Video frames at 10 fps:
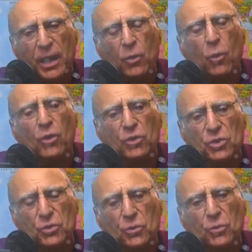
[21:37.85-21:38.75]
in order
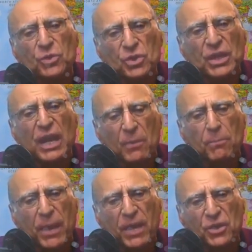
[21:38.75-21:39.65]
to yes. save the
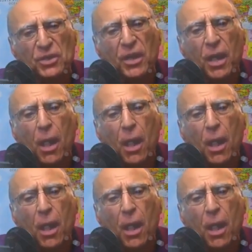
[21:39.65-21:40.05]
patient,